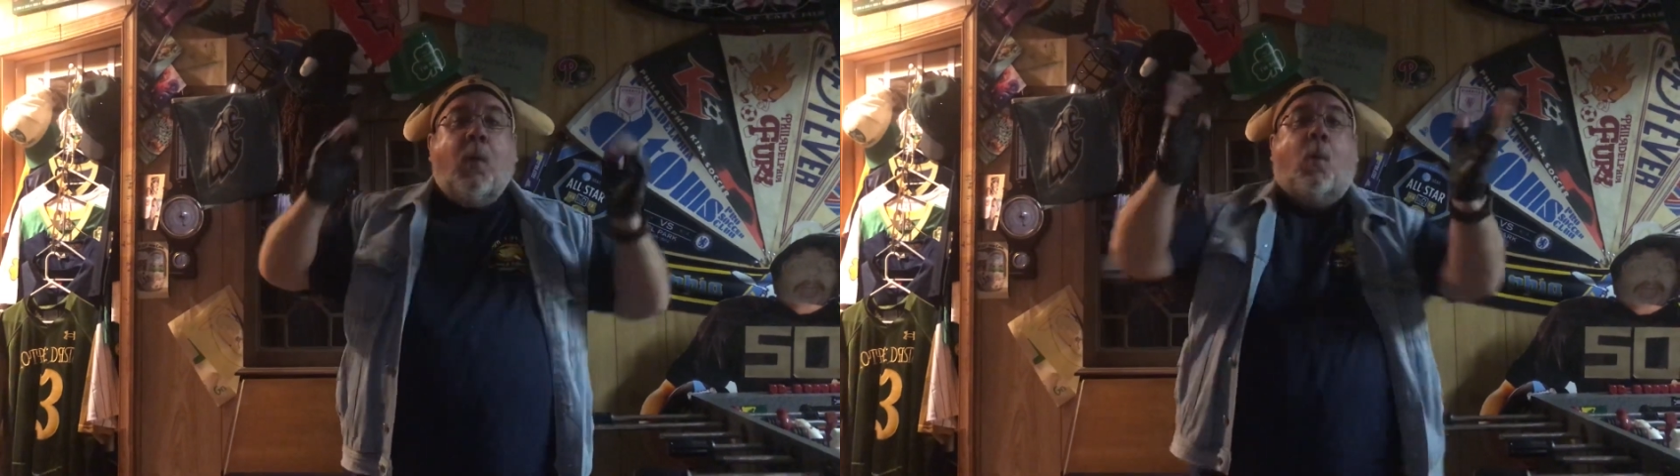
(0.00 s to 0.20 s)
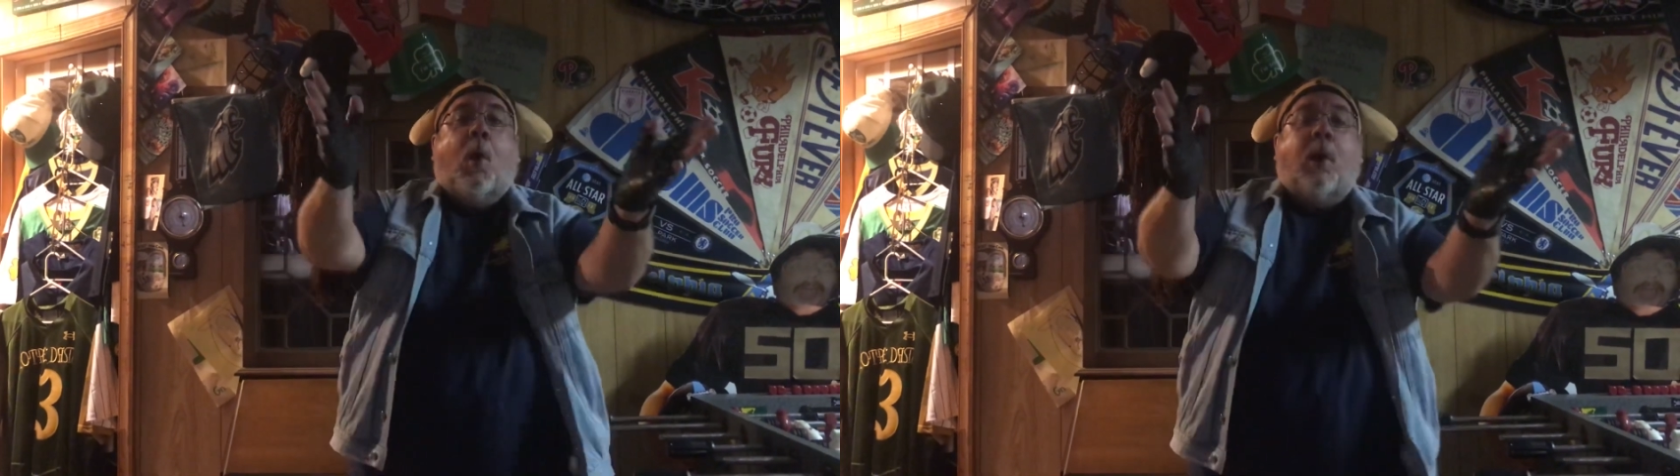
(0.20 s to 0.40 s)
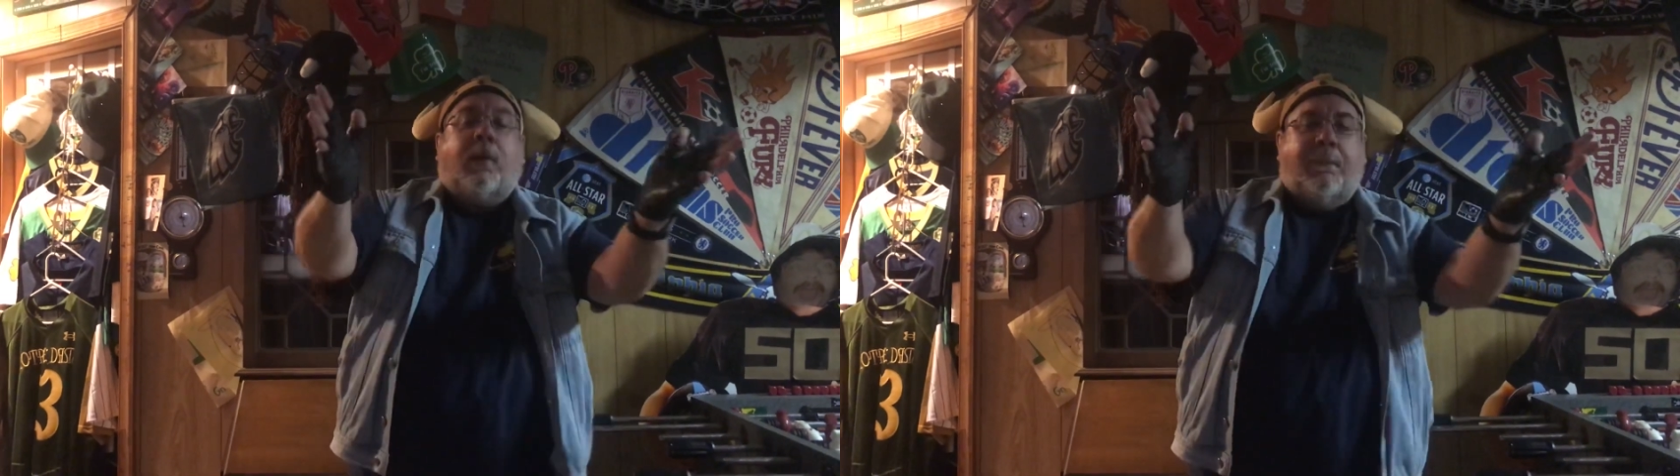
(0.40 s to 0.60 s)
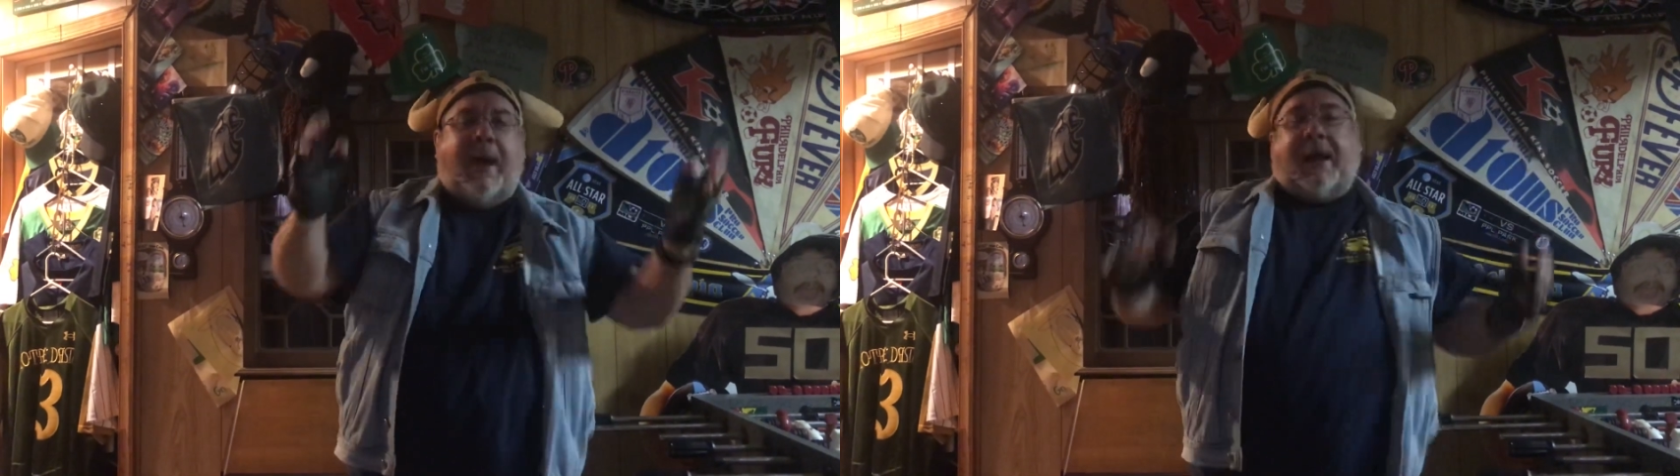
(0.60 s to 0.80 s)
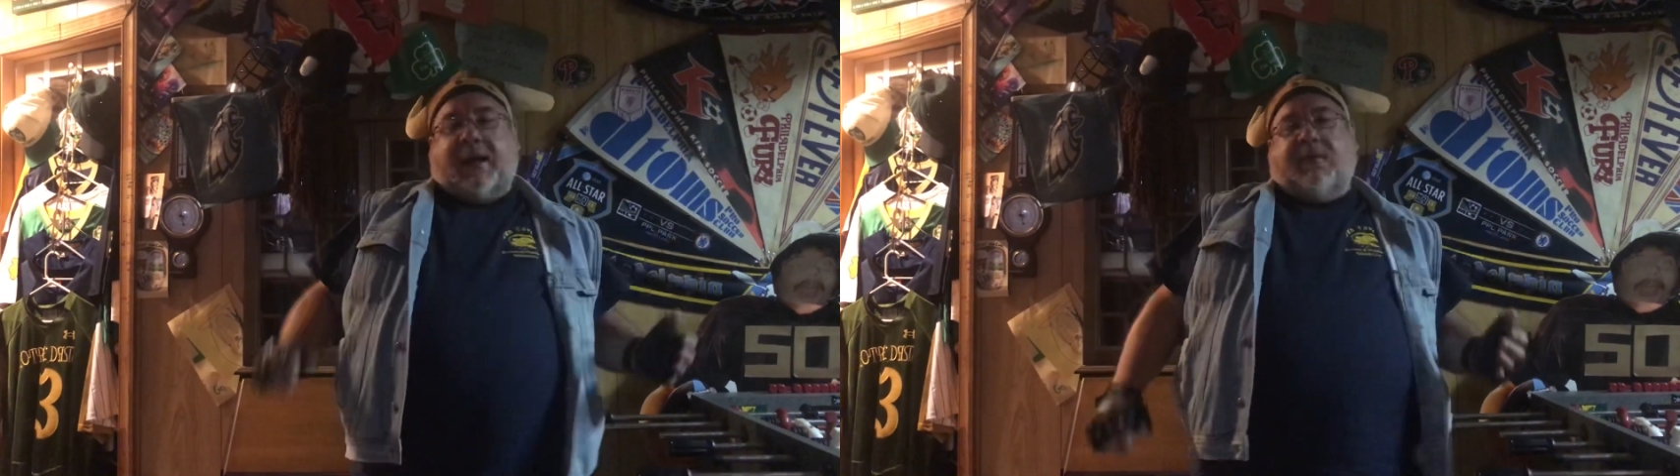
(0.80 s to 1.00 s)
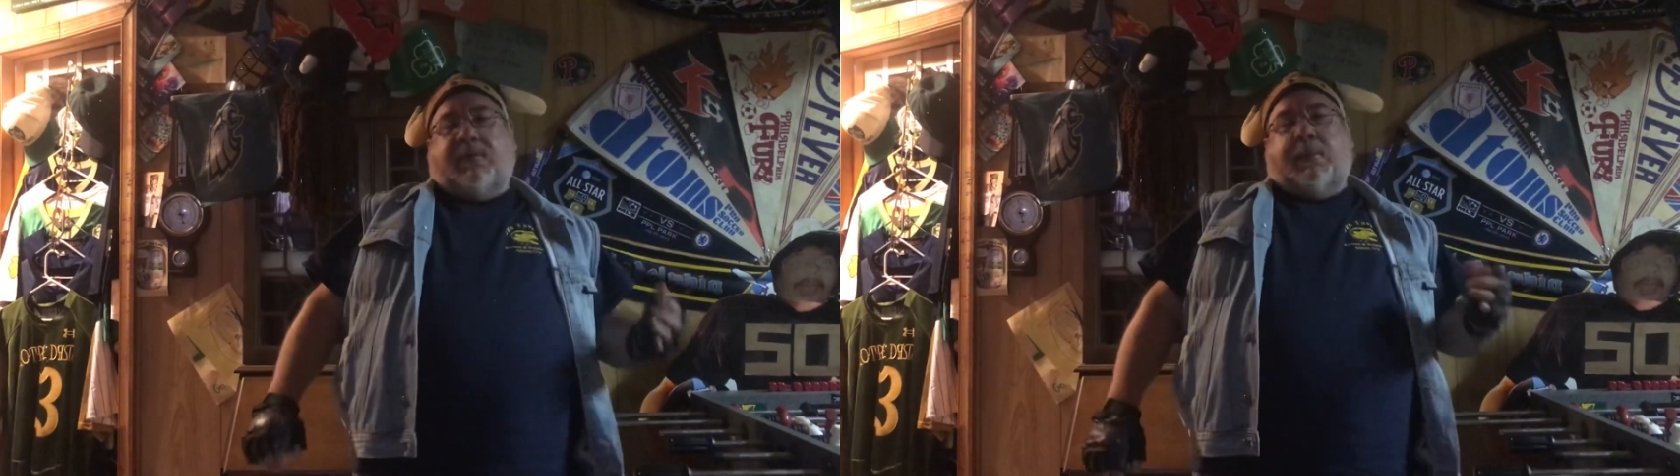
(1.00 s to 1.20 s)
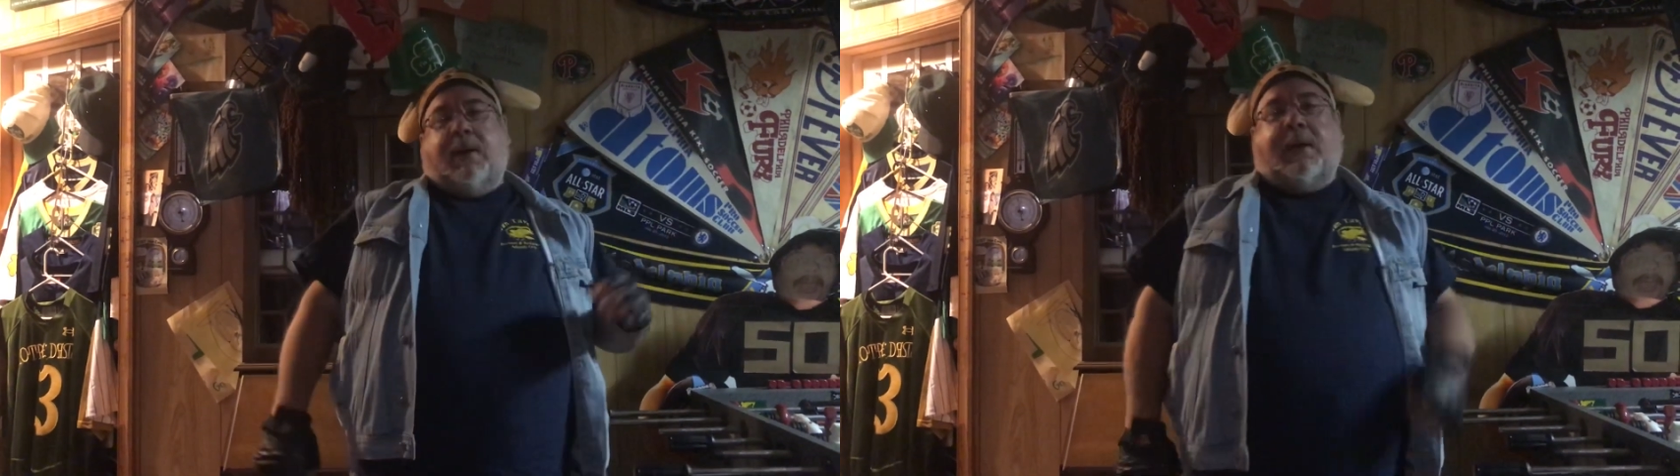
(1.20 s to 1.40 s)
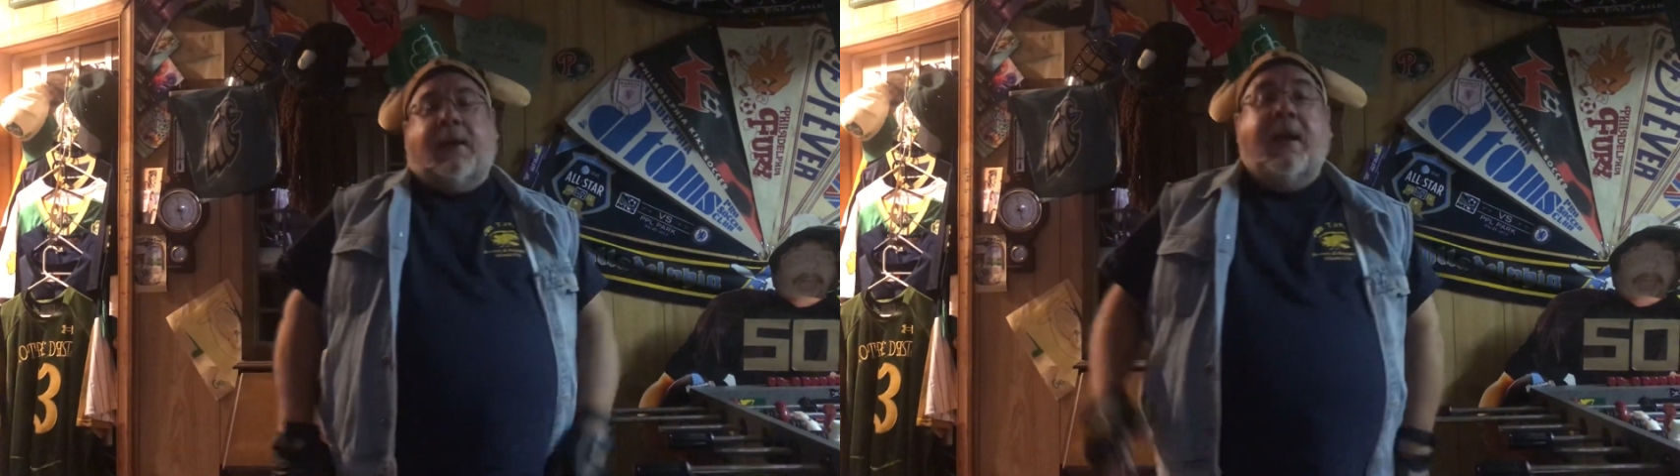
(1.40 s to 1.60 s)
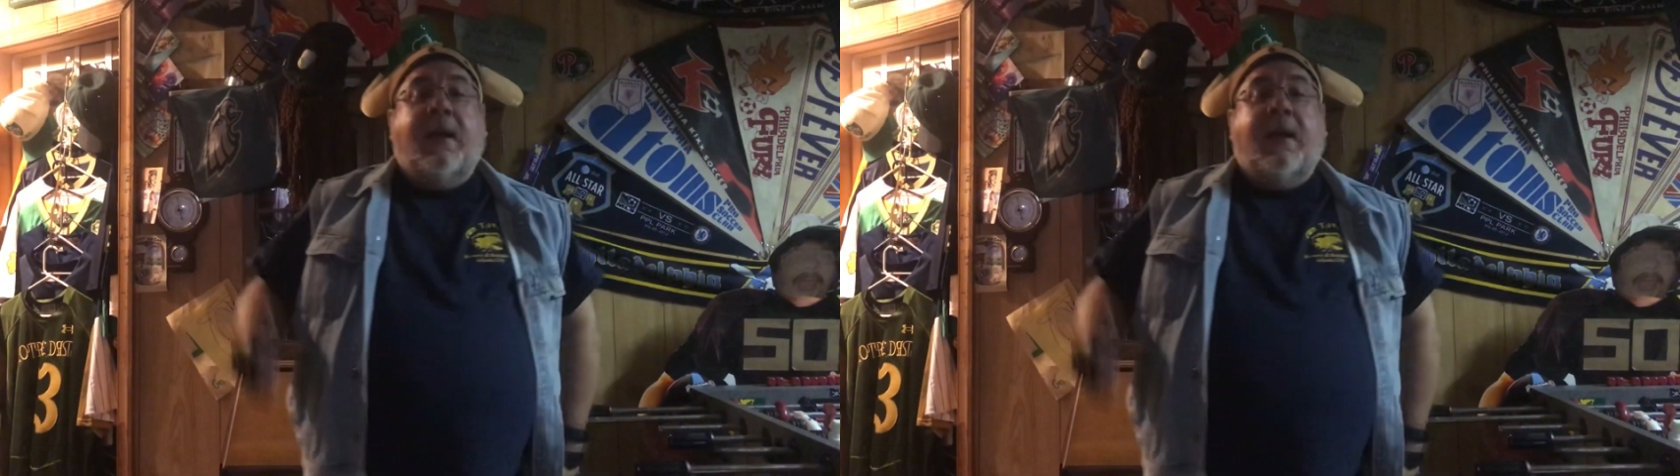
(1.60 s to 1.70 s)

Welcome back, everybody.